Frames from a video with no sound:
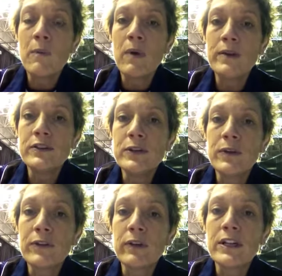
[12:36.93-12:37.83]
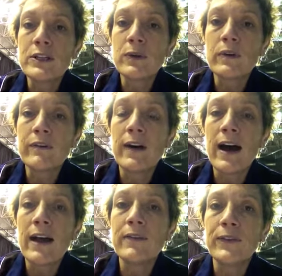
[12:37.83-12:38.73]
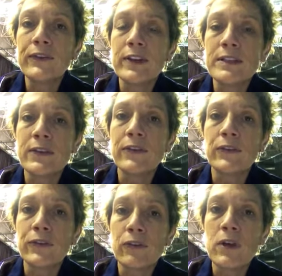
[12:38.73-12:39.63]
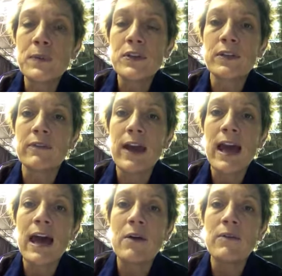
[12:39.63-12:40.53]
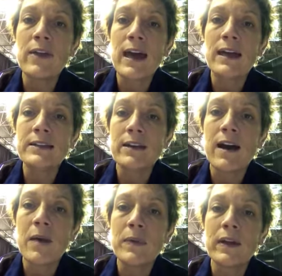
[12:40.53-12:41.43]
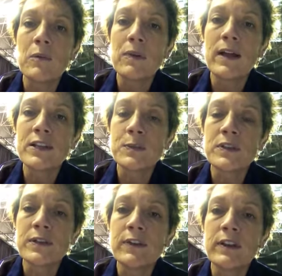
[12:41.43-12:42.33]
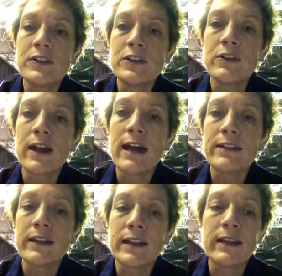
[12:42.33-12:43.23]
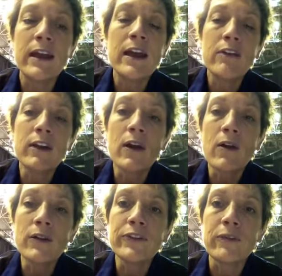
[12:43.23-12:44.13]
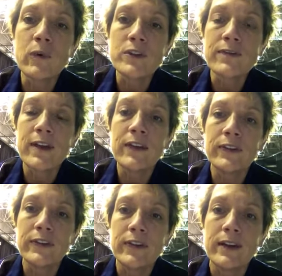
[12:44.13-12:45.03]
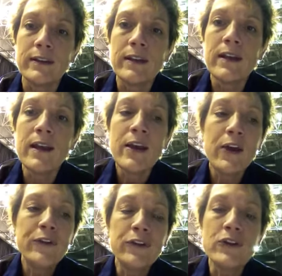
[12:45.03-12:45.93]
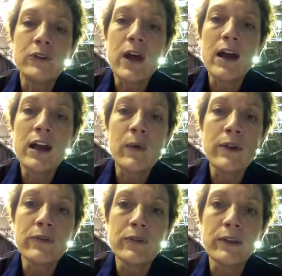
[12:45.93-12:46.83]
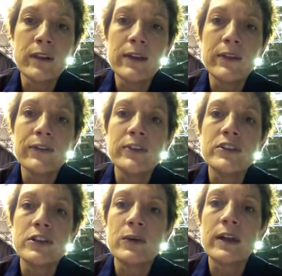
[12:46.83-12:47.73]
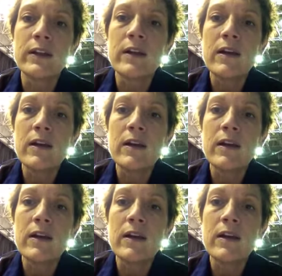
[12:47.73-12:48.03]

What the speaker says: But do a 3 to a 5 sentence description of how that topic applies specifically to your athlete, regardless of which phase it's in. So you're not going through the list and doing